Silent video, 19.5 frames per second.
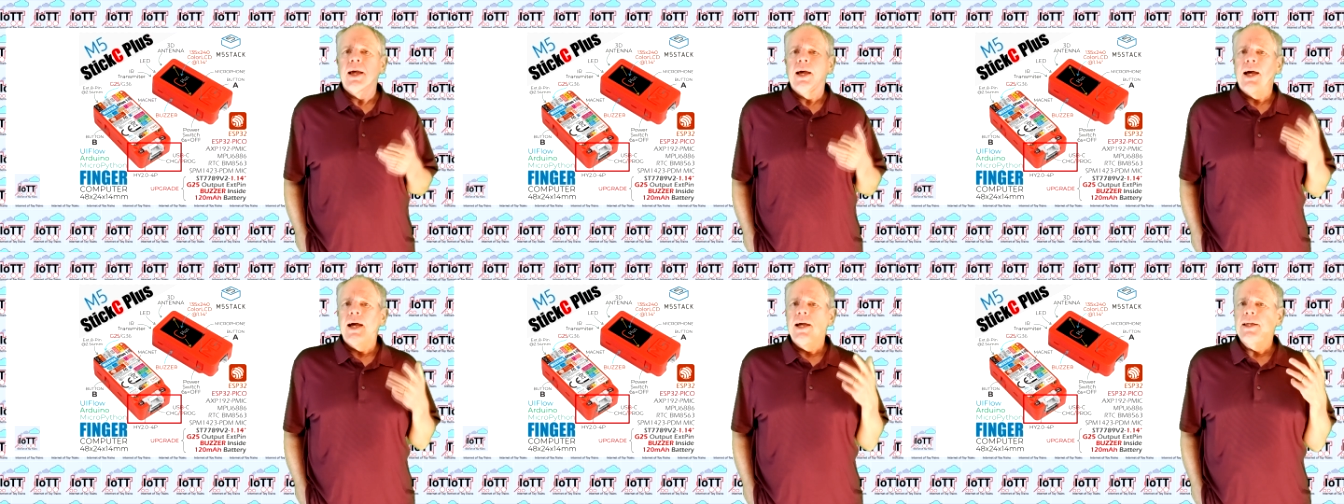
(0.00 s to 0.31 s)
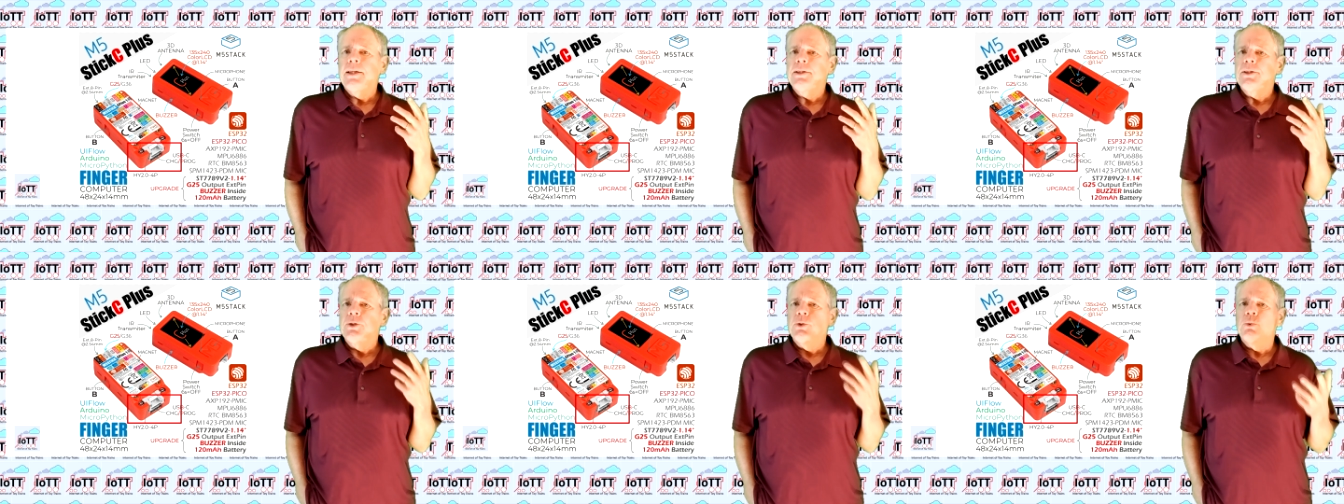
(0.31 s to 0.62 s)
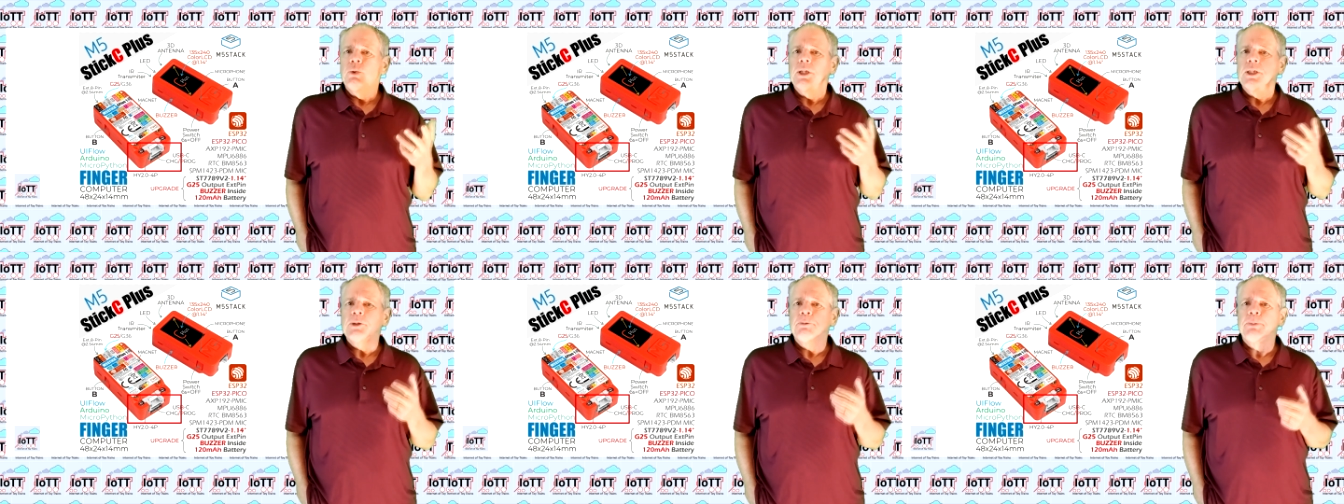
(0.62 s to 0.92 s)
and
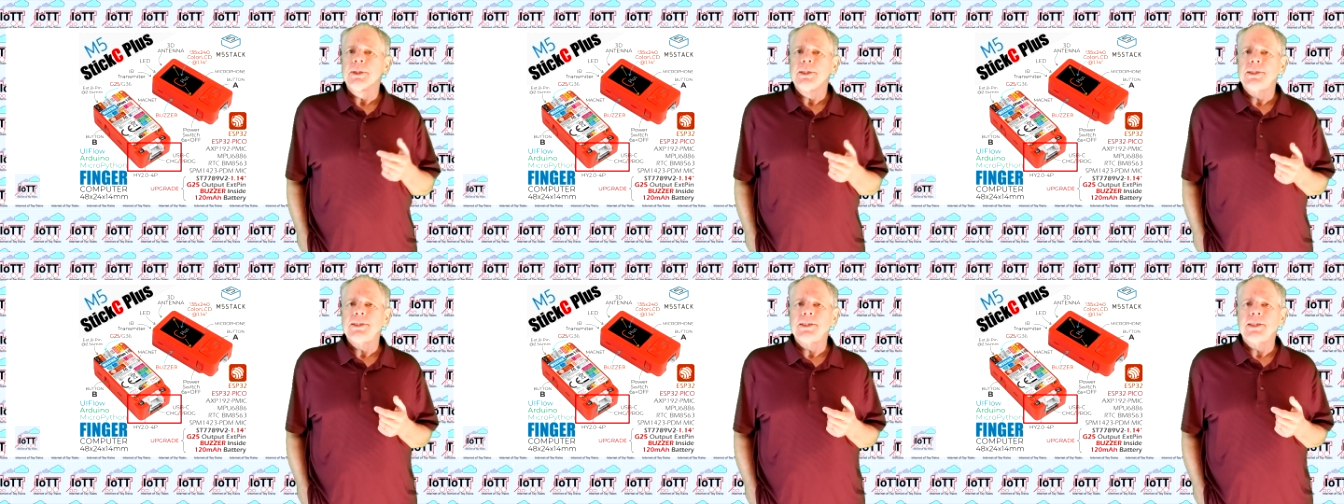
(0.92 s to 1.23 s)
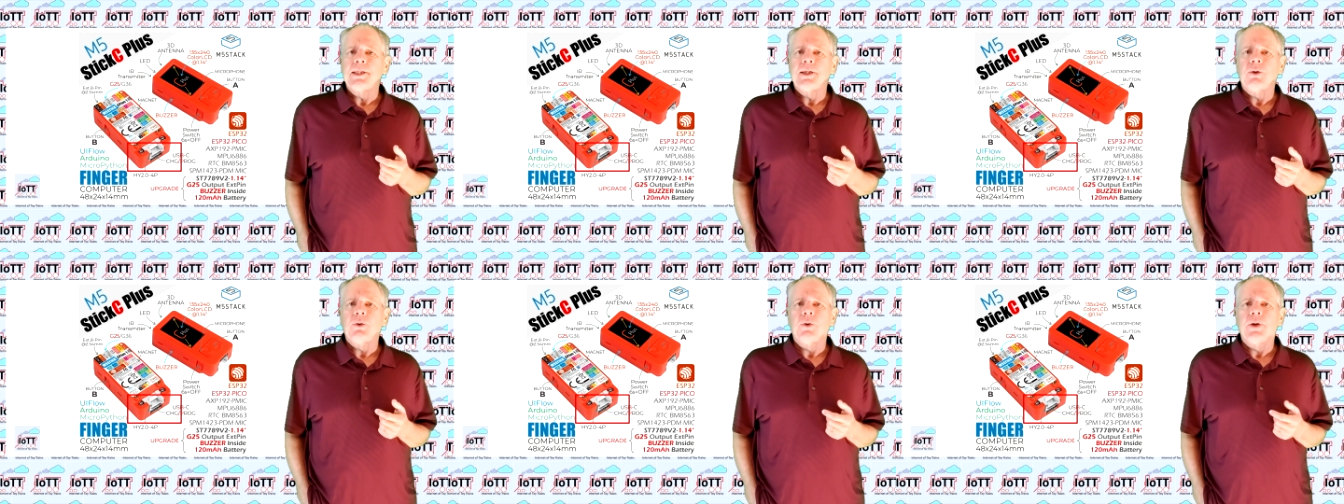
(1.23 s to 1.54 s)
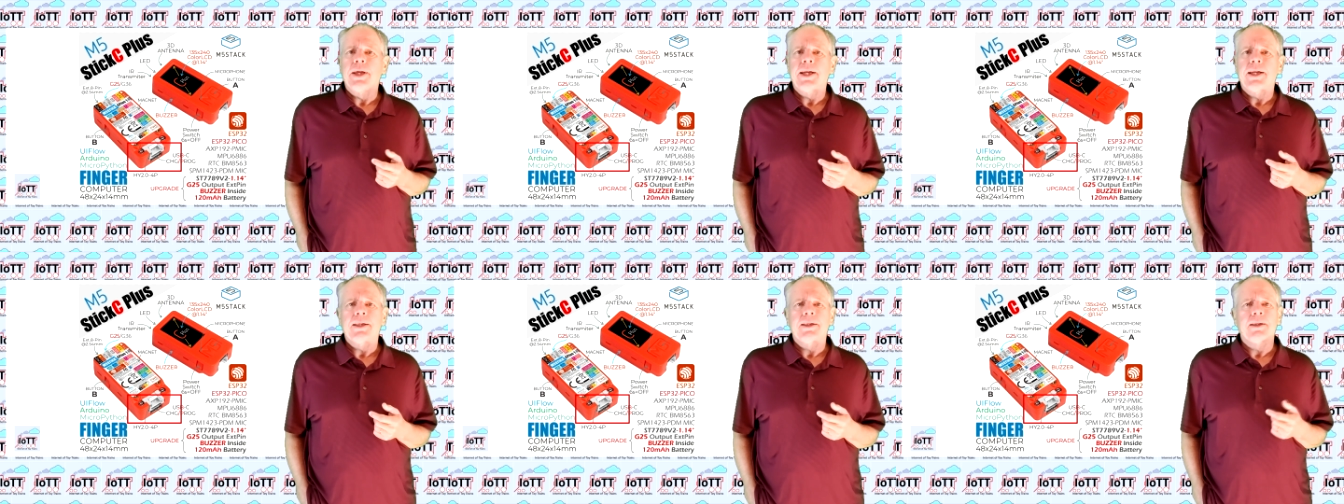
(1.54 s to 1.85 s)
USB-C
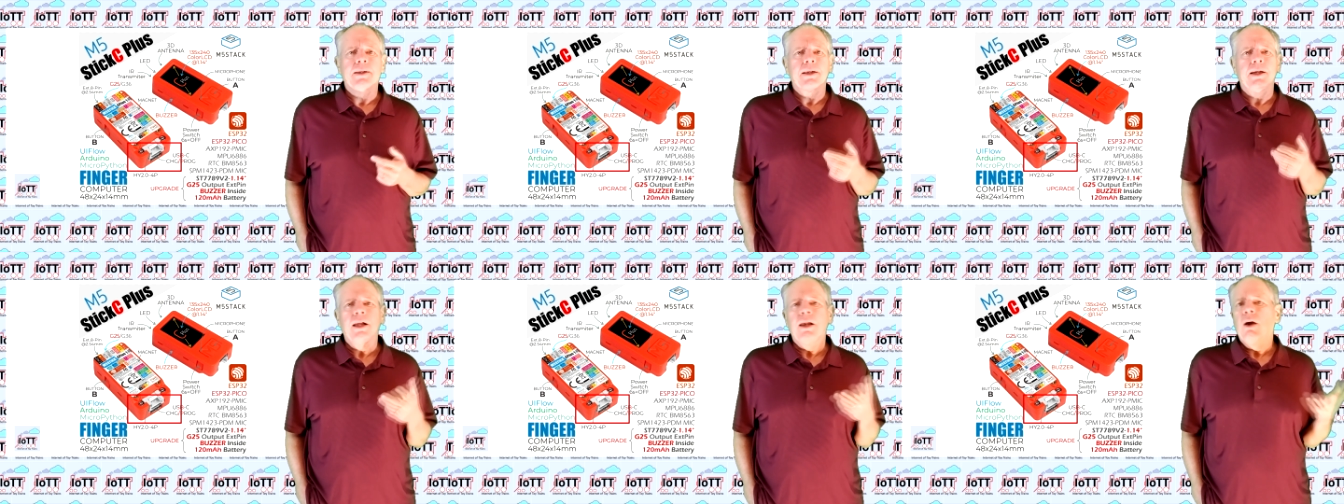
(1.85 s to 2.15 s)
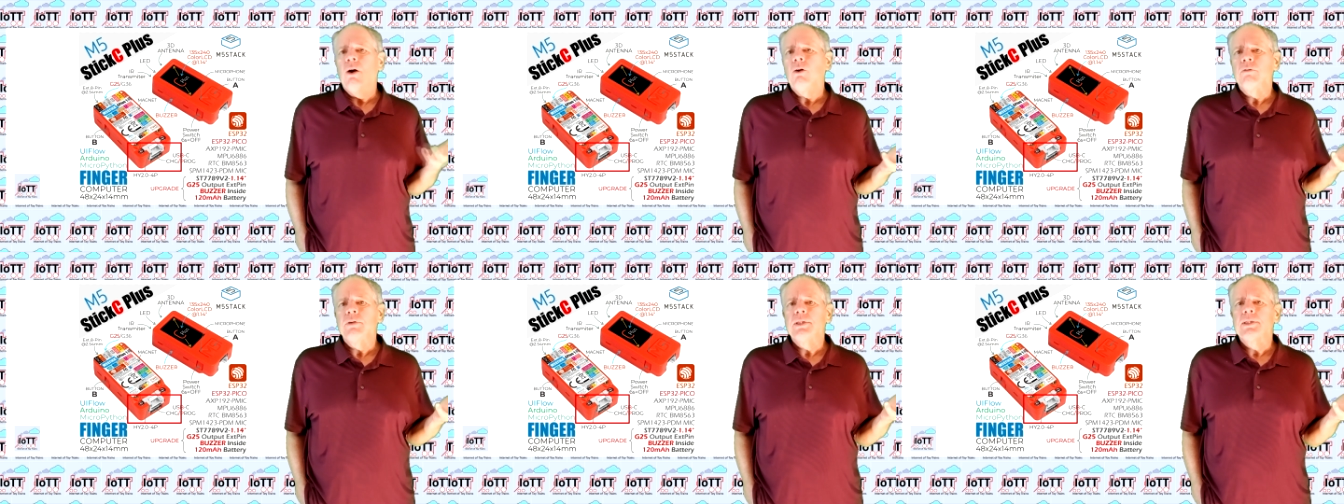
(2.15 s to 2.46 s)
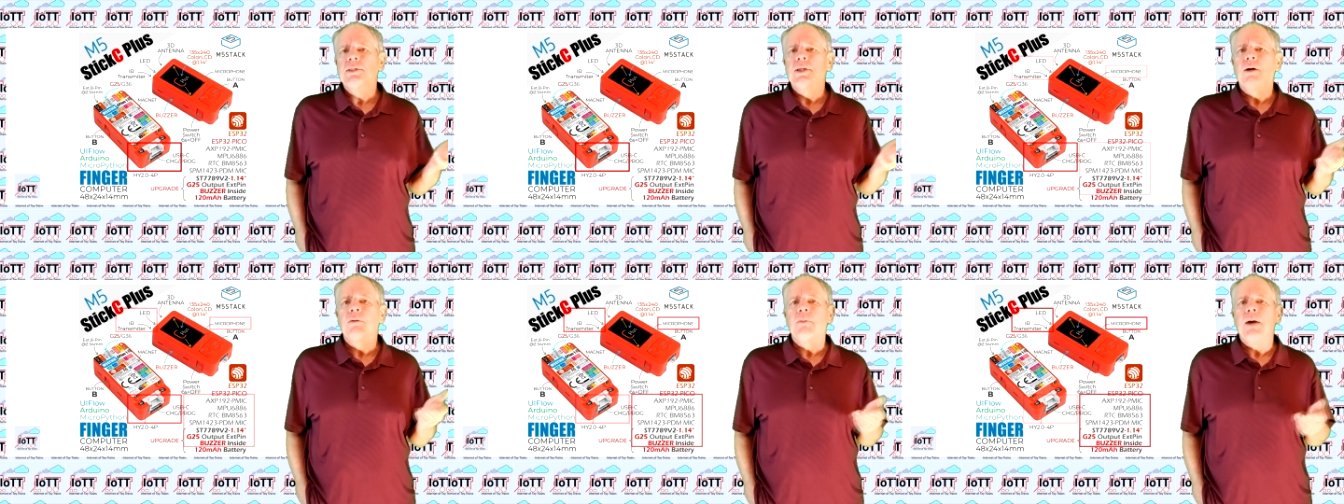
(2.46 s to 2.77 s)
connector along with
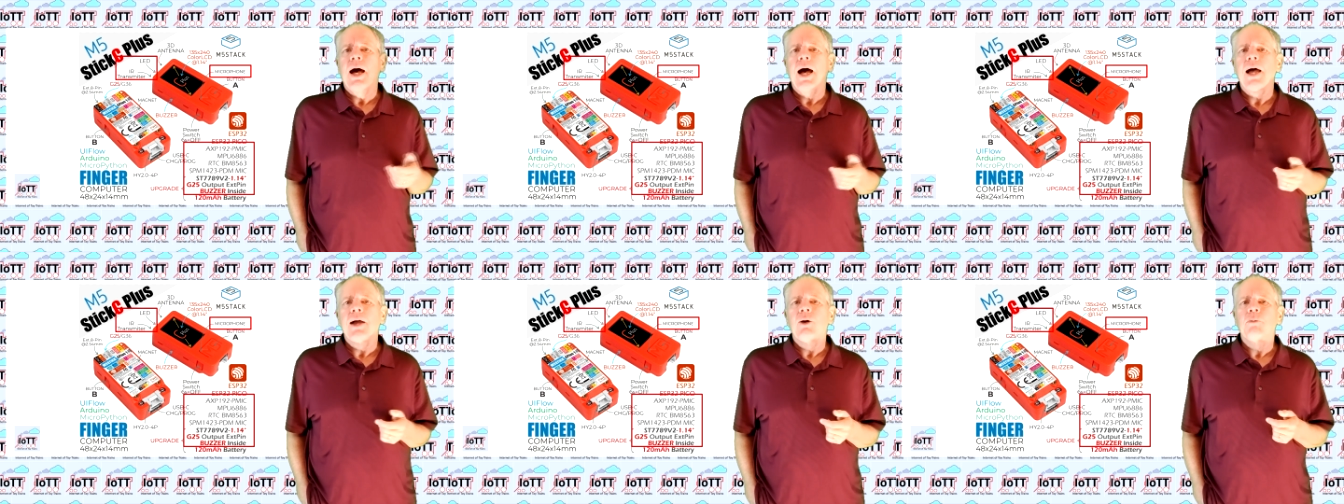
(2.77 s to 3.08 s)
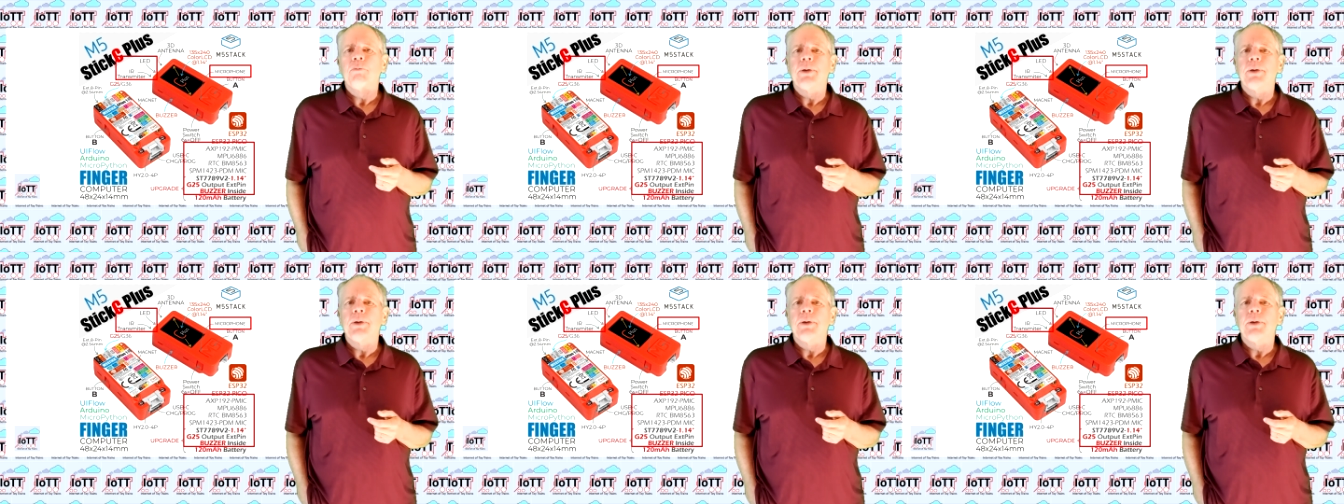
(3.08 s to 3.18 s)
some I.O.